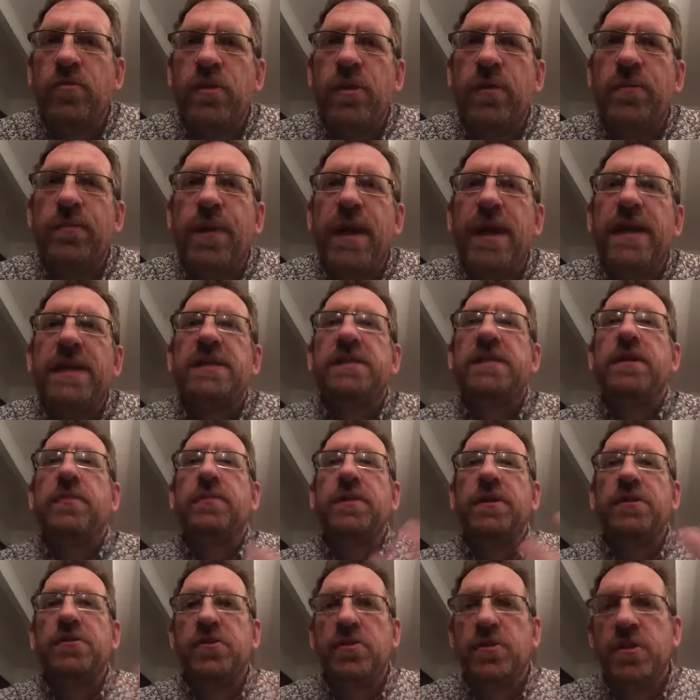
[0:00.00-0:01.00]
pay
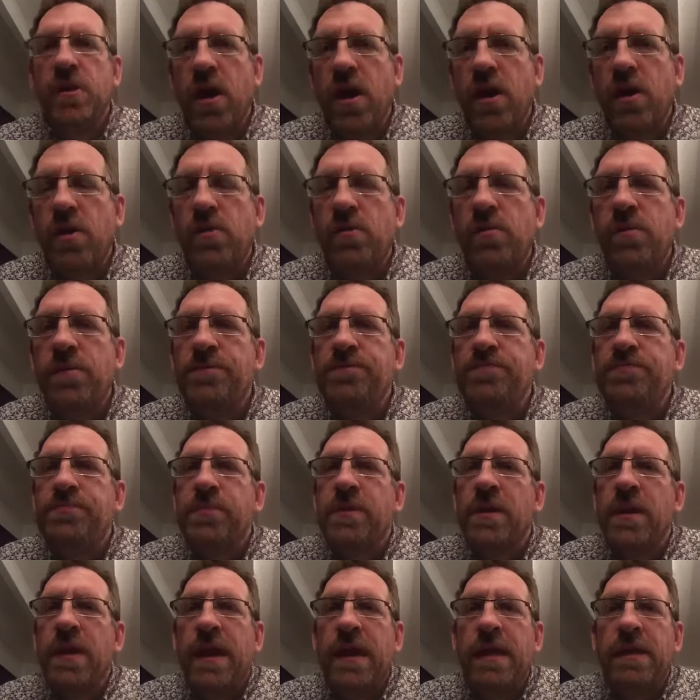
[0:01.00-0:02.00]
someone as you go
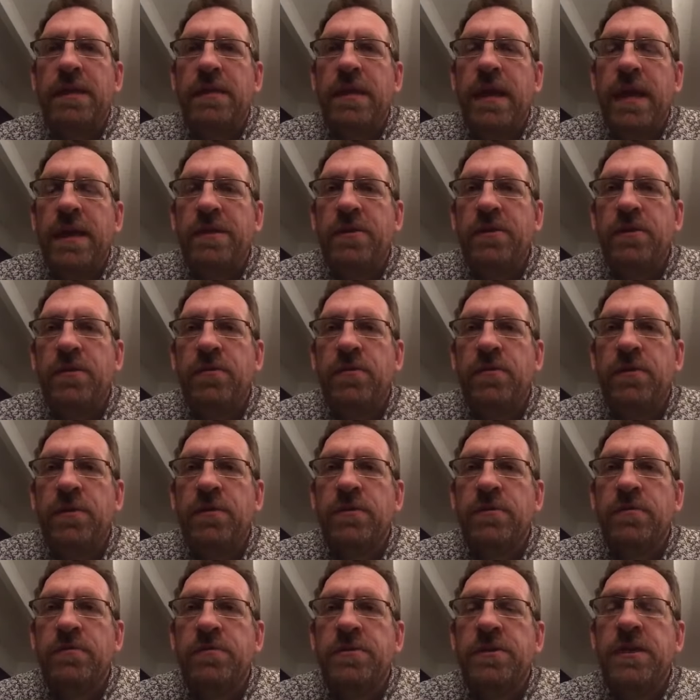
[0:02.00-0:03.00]
and you
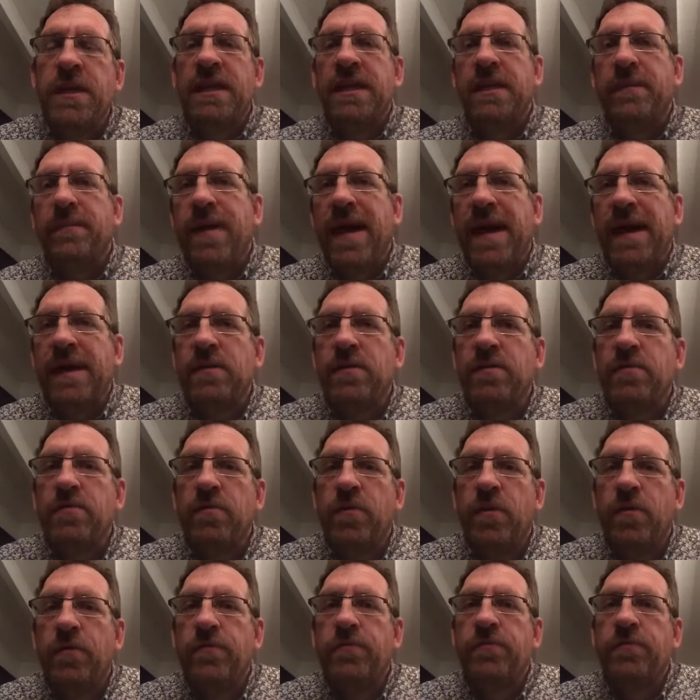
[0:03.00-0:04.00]
can sit in the back
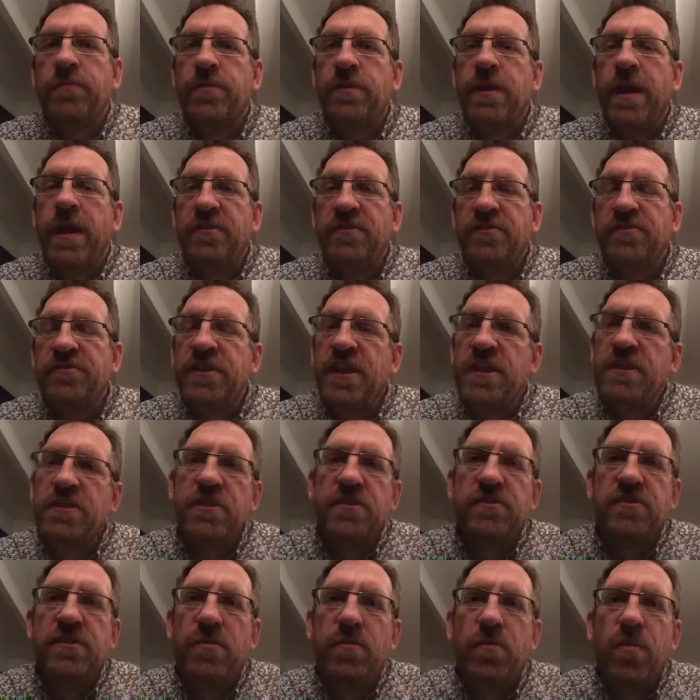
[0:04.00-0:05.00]
of other
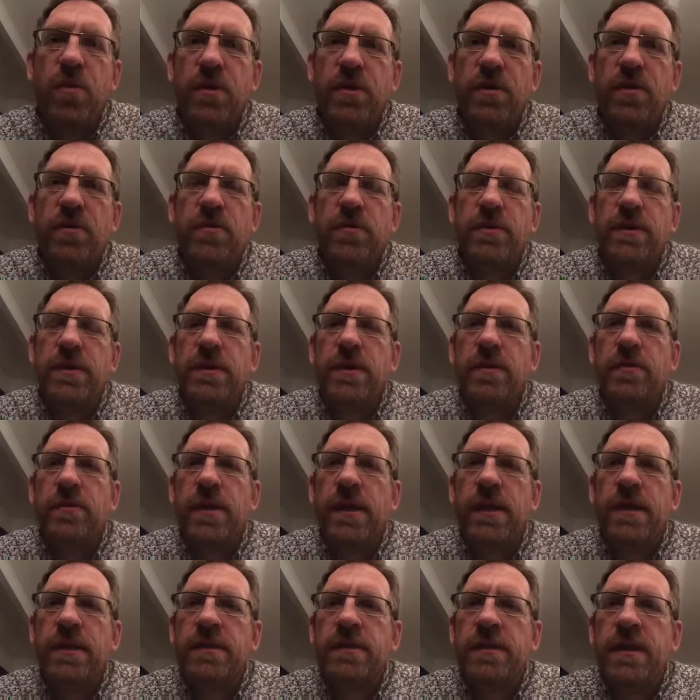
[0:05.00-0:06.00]
sessions, then why not?
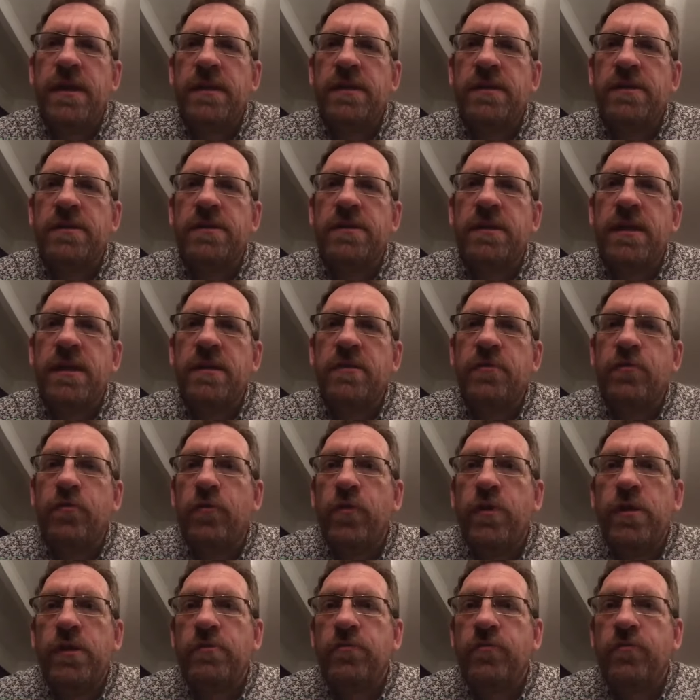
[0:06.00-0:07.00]

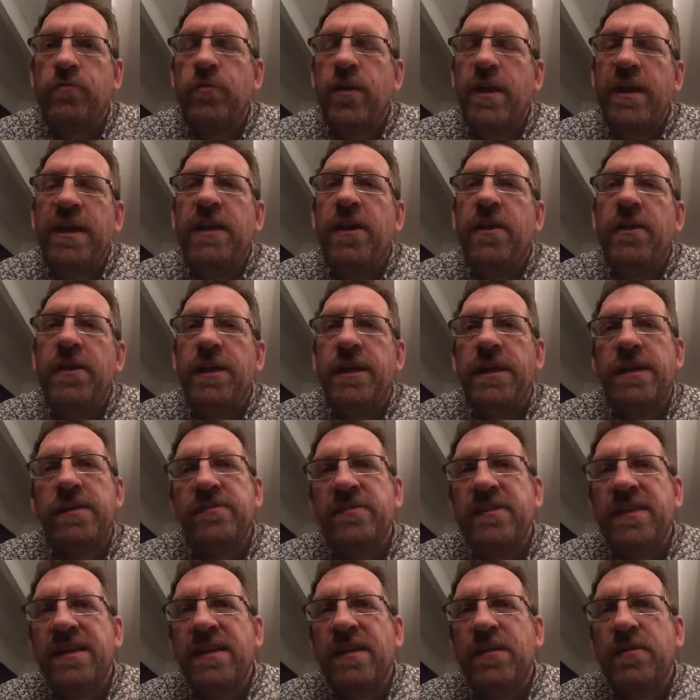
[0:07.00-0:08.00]
It's free learning,
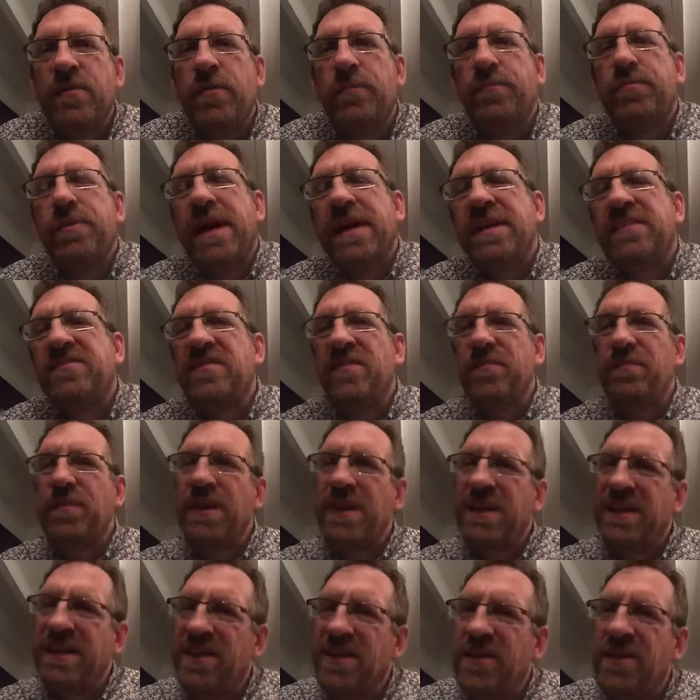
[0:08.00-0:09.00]
isn't it? You're not practicing, but
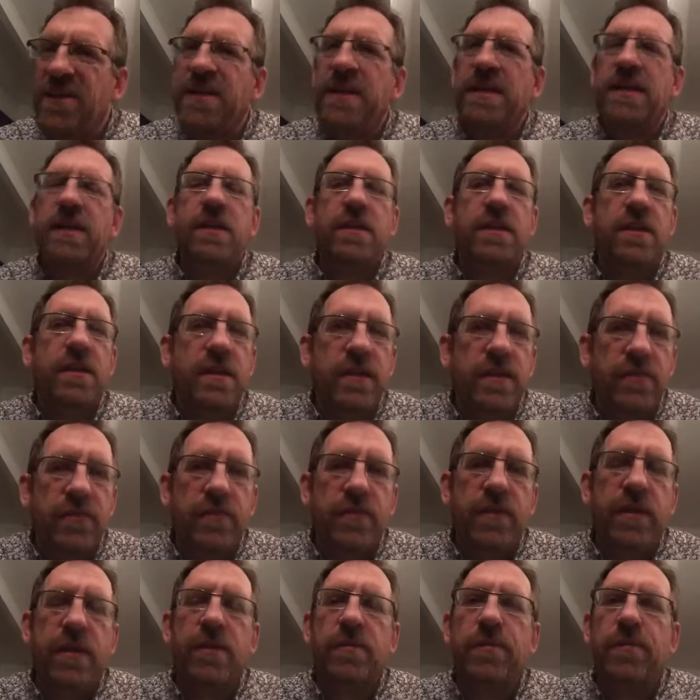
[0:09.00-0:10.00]
you're learning
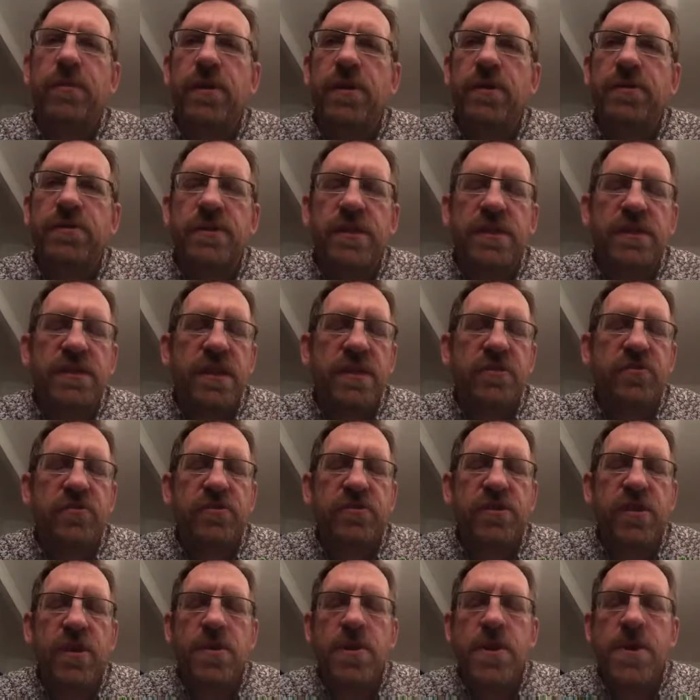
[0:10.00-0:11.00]
from the other person, etc.